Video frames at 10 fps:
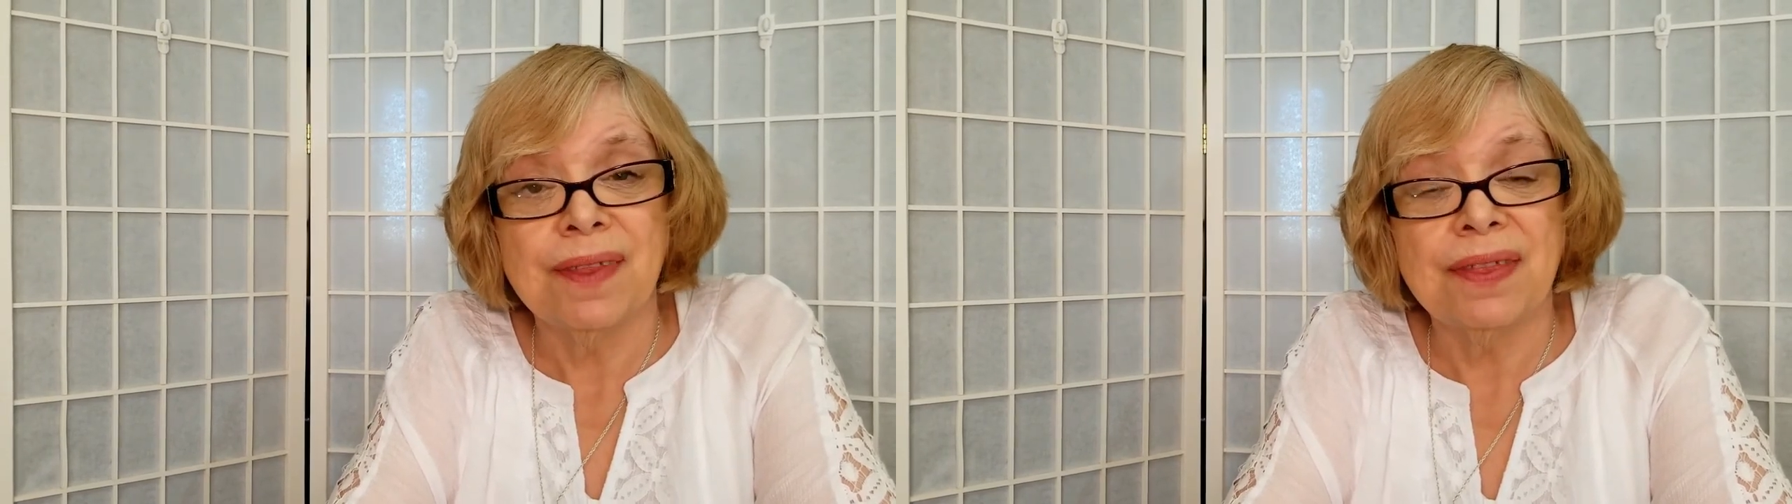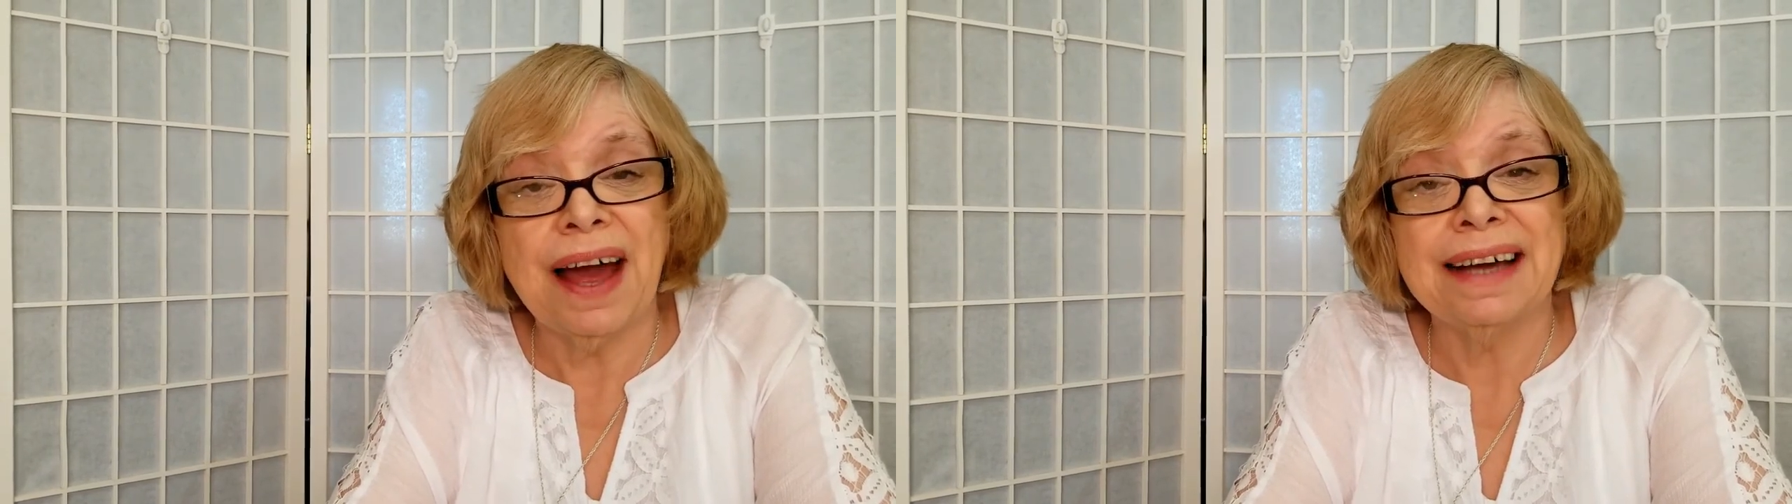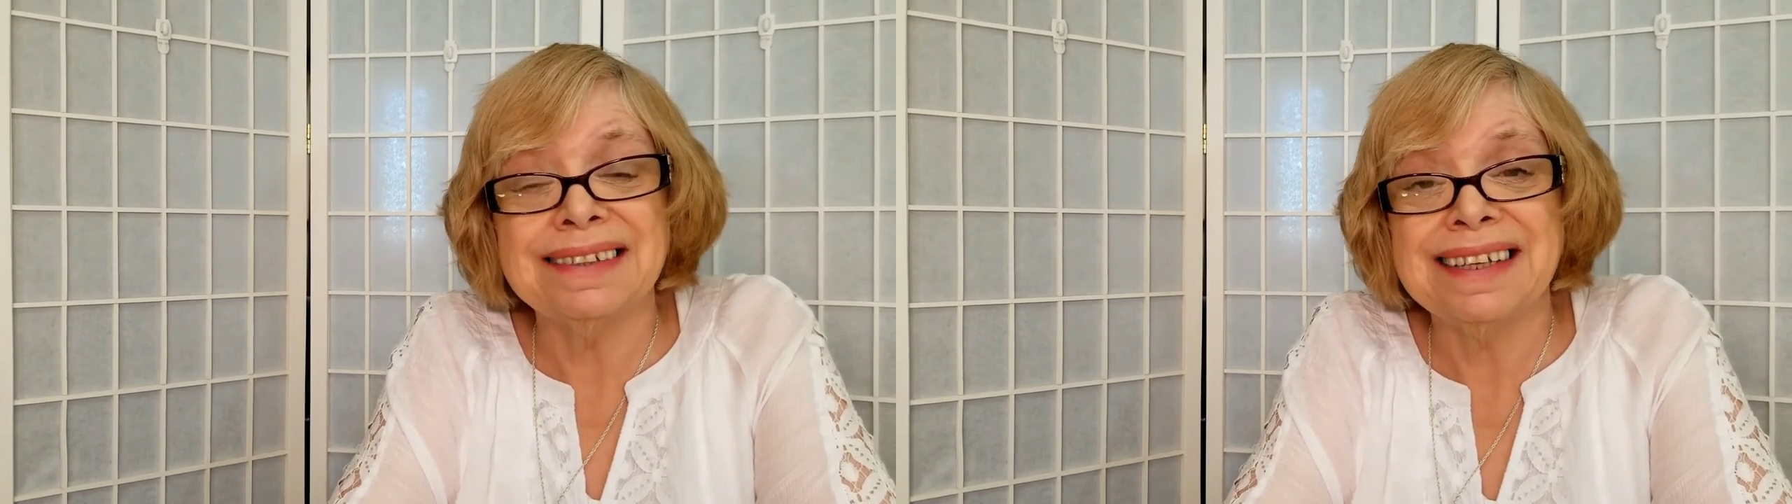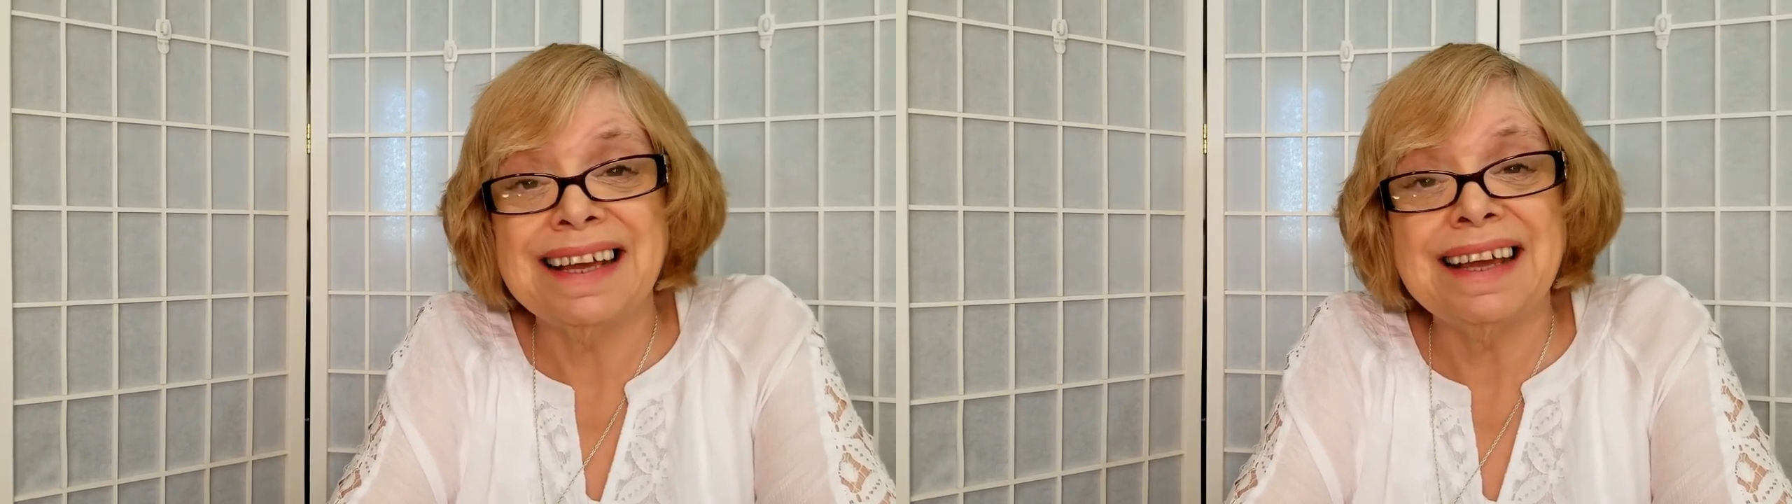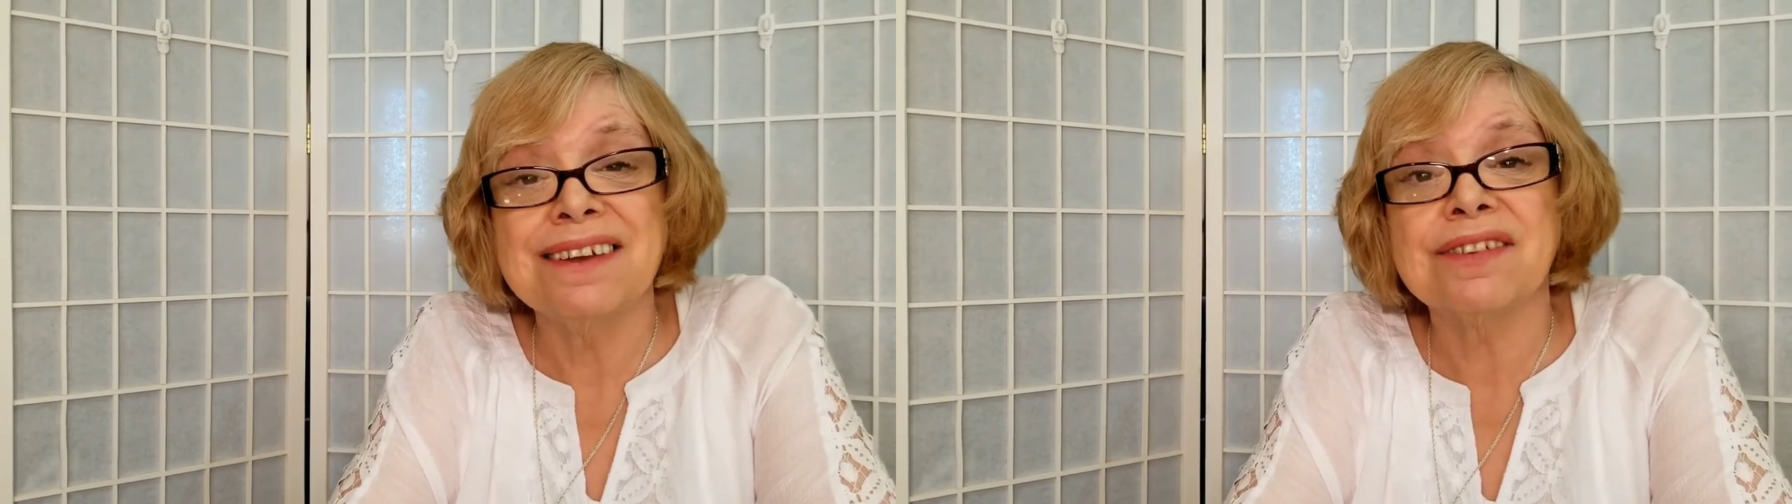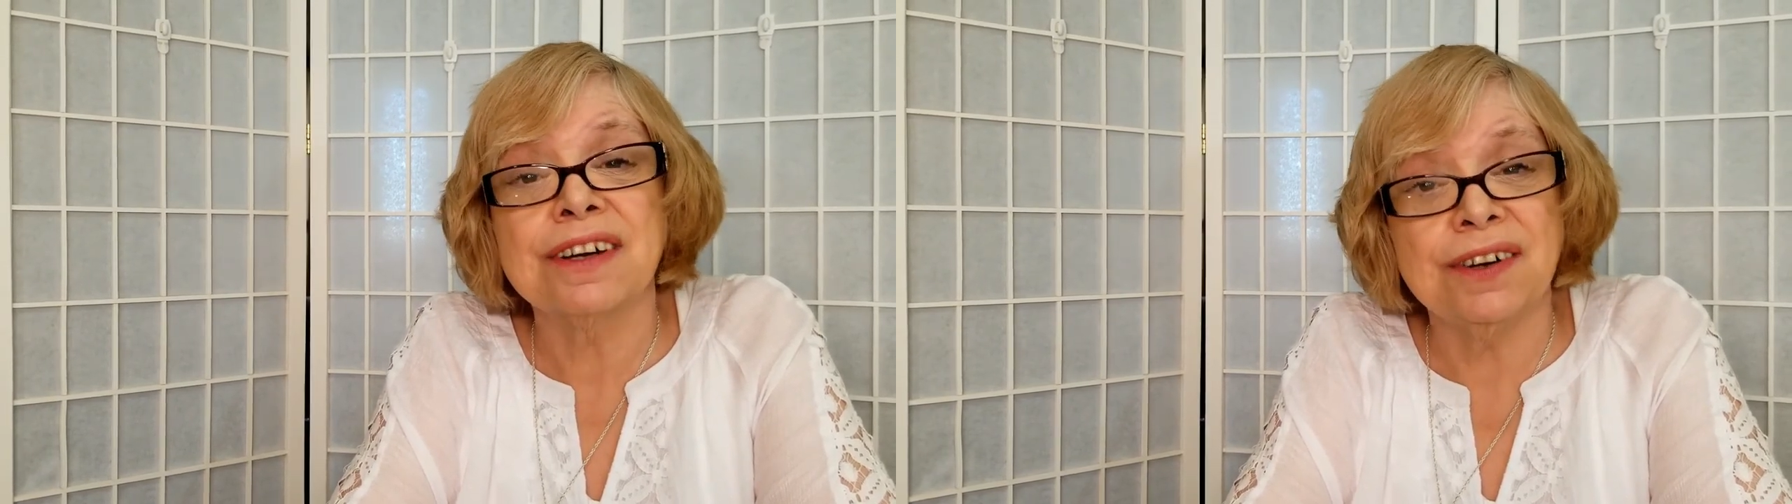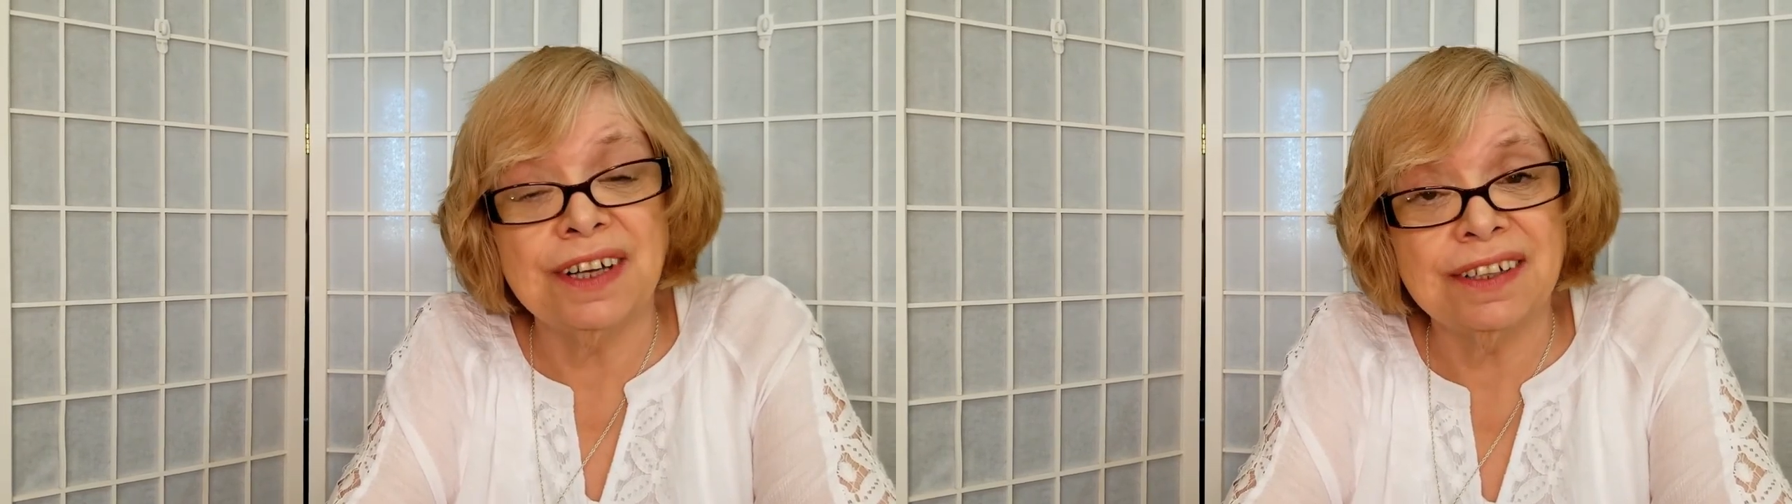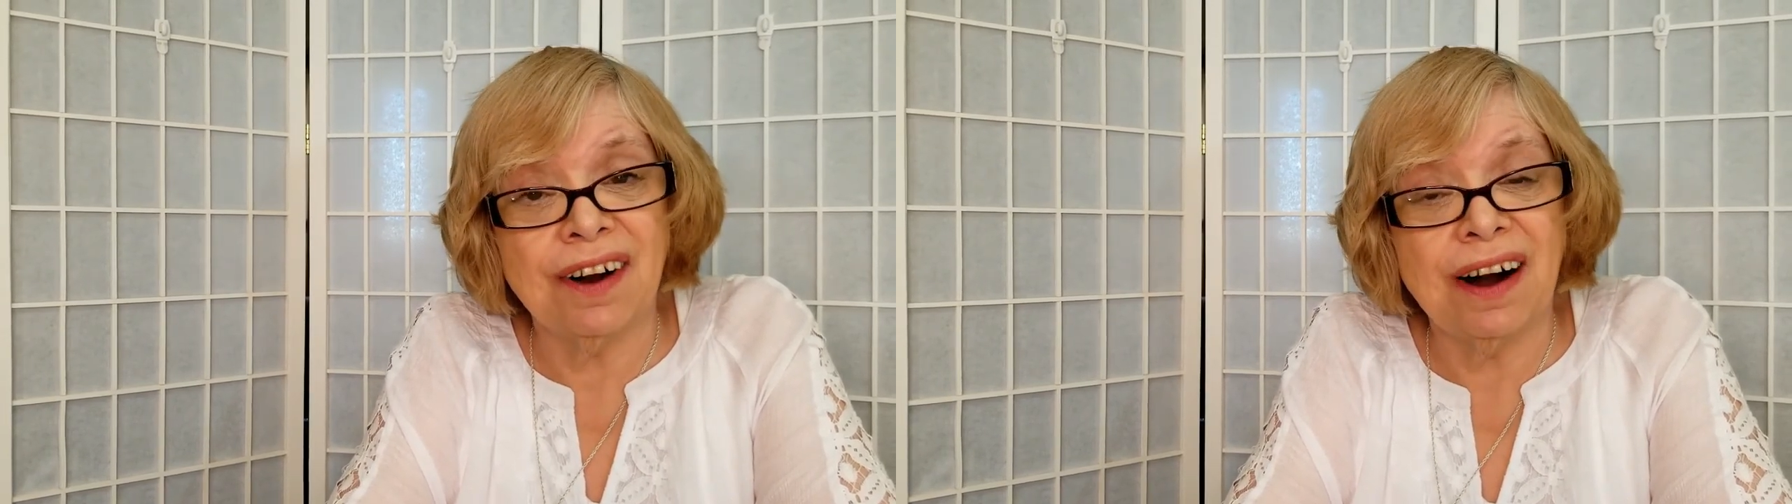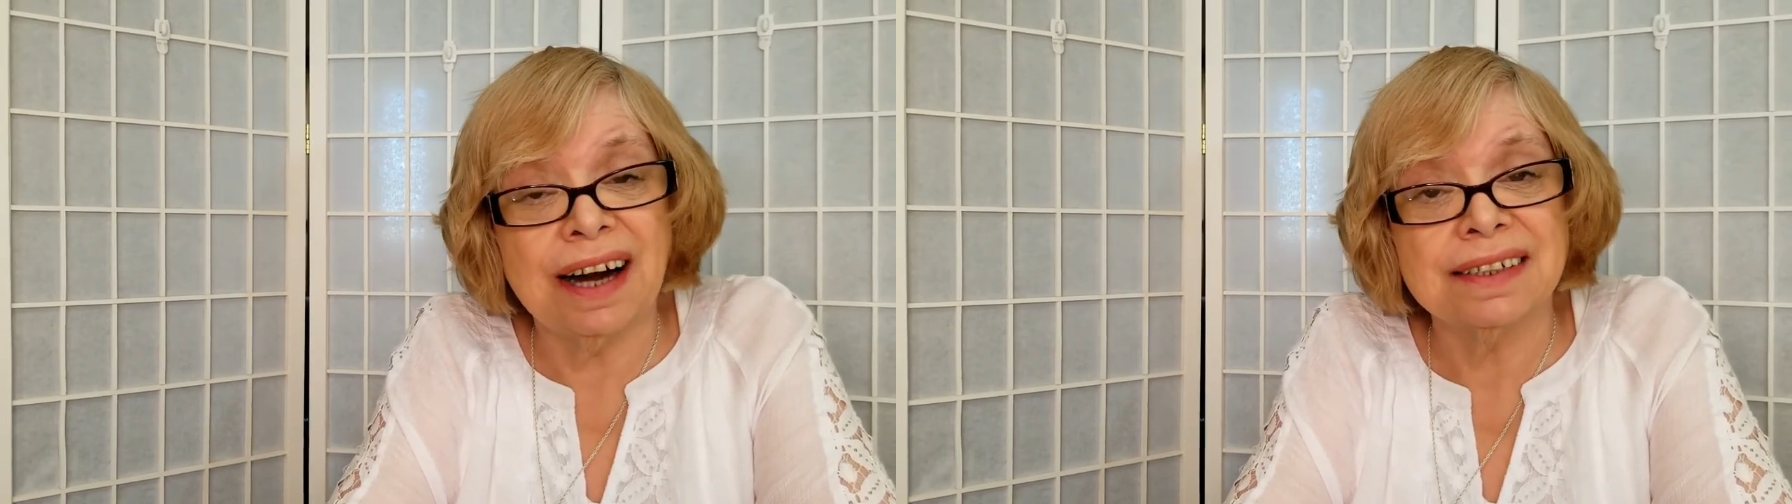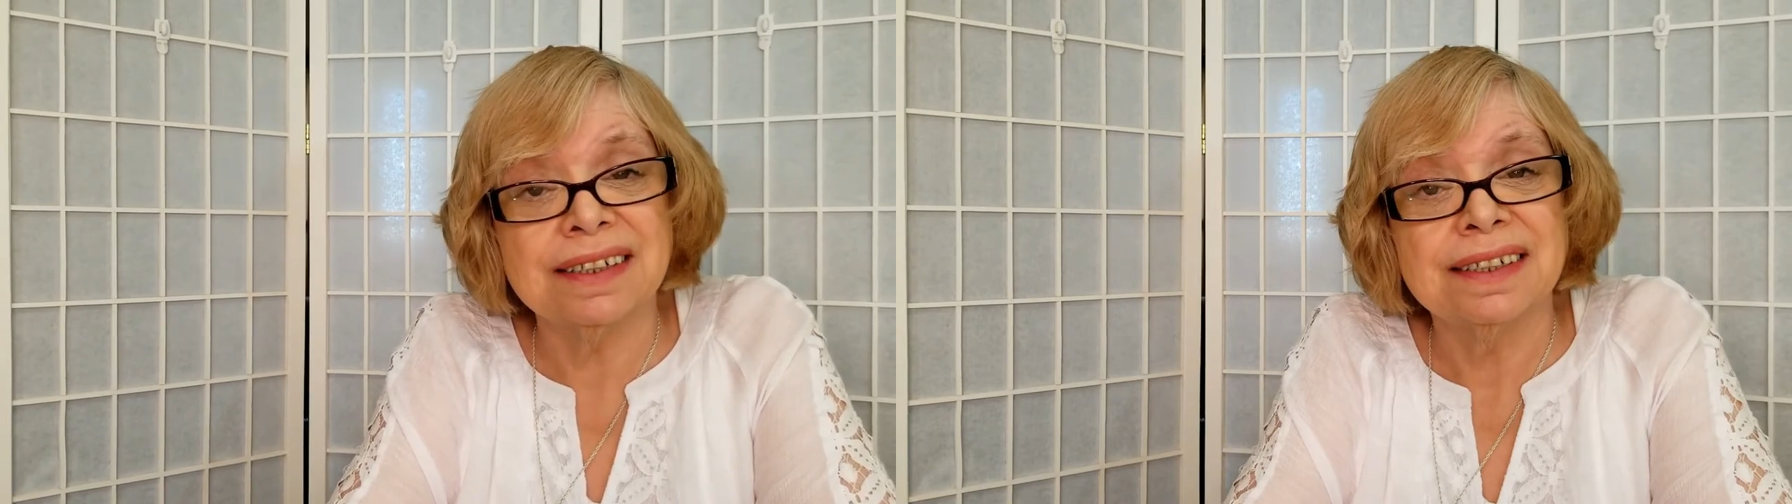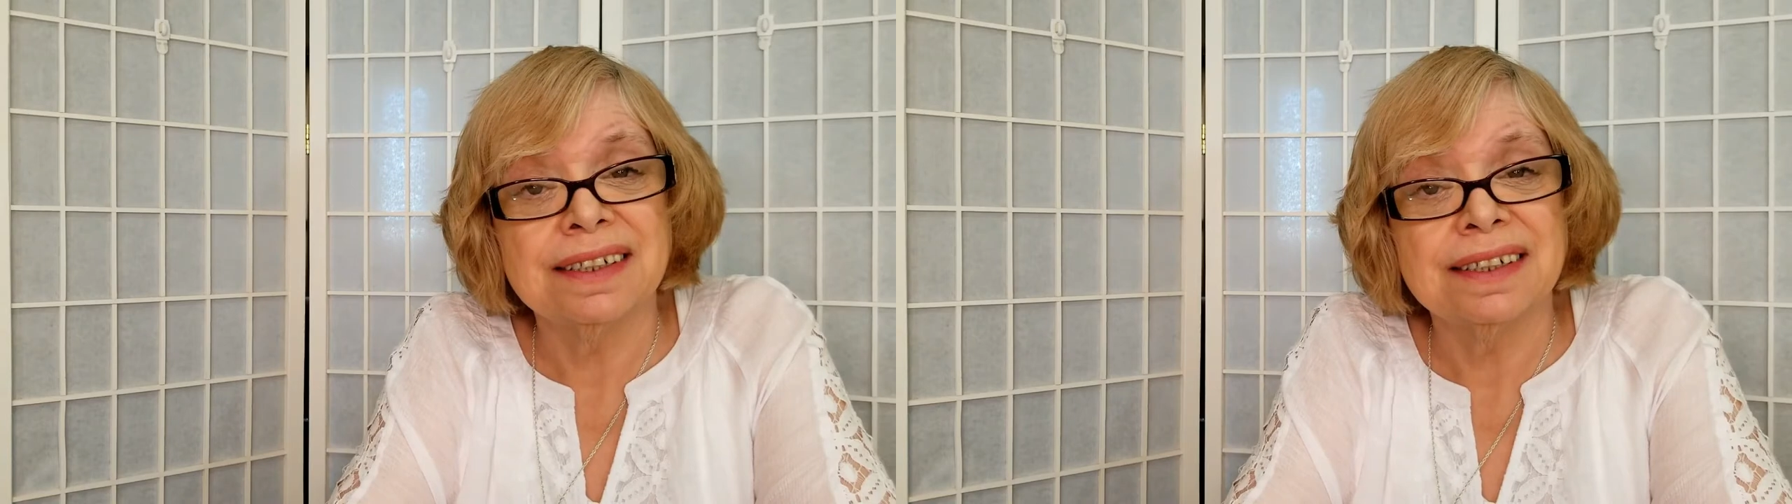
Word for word: that he is a good God.